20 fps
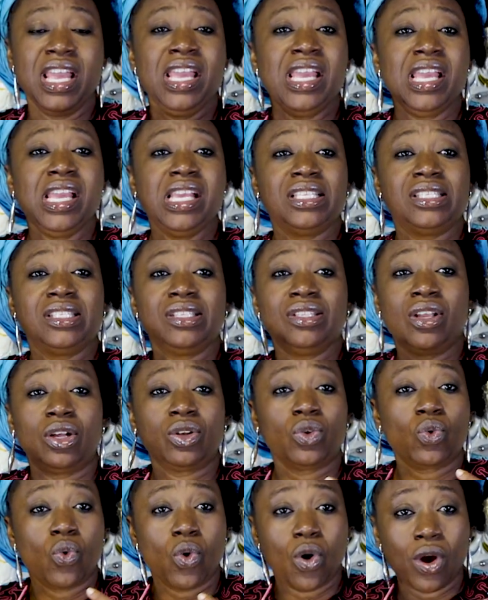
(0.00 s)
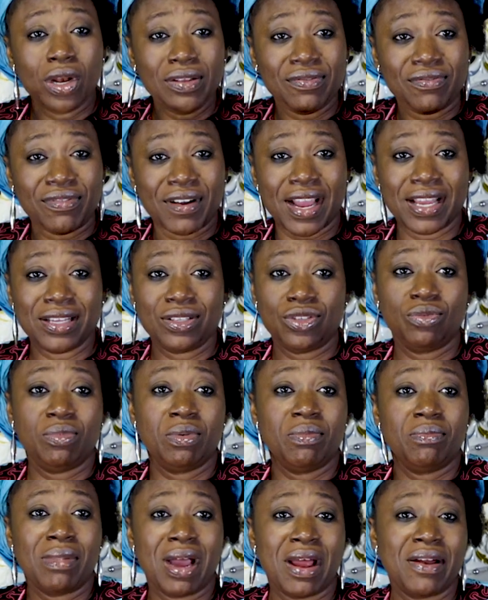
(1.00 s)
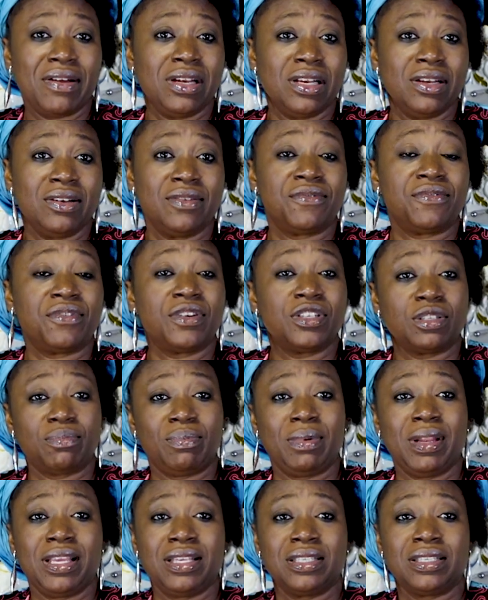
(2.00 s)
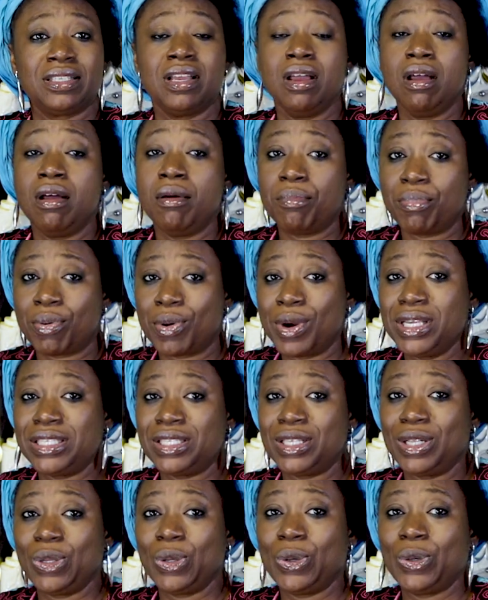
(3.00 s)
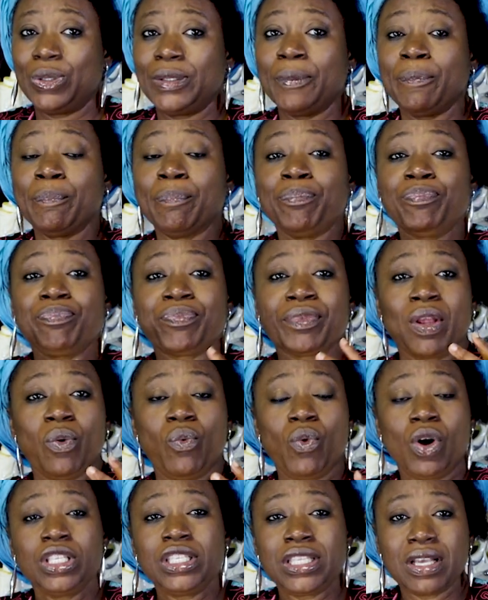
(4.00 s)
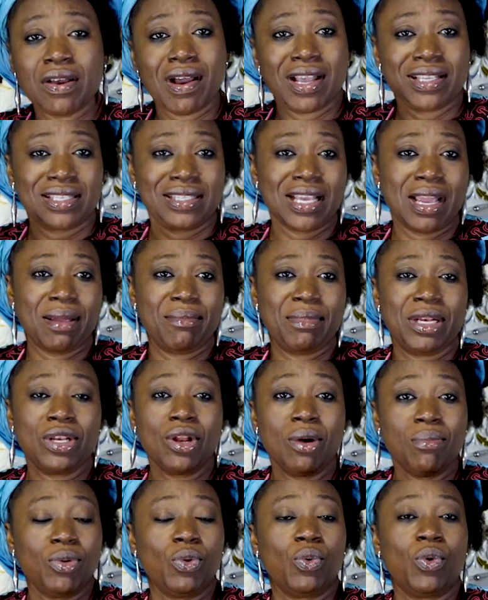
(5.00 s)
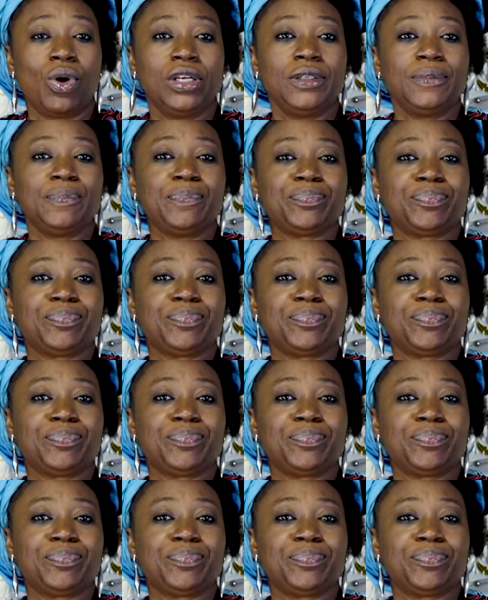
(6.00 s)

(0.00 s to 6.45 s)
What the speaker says: He is not qualified to be married in the first place. Praise the Lord. What's our assignment? Number one,